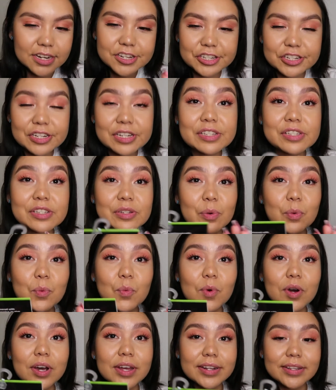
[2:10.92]
Just
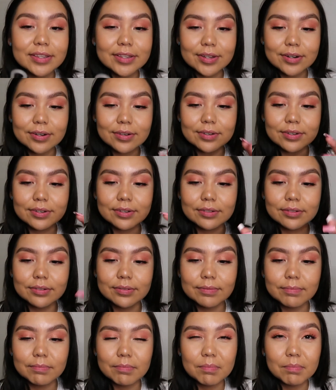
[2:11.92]
one little
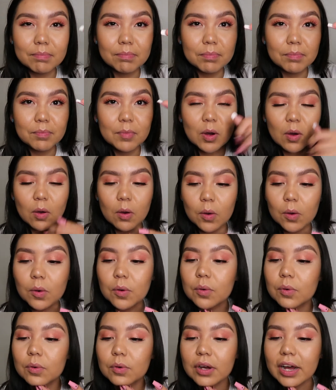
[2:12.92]

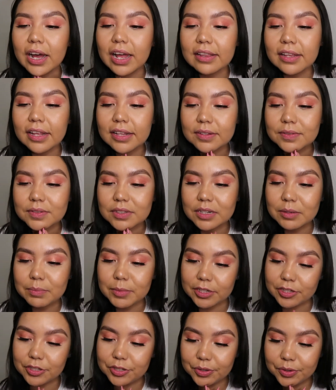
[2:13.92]
hole. I thought there was gonna
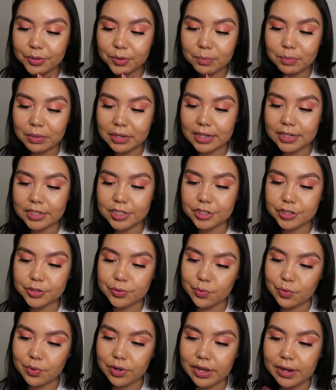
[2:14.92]
be two, but it's
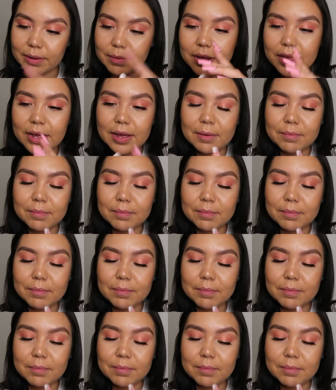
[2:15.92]
just one.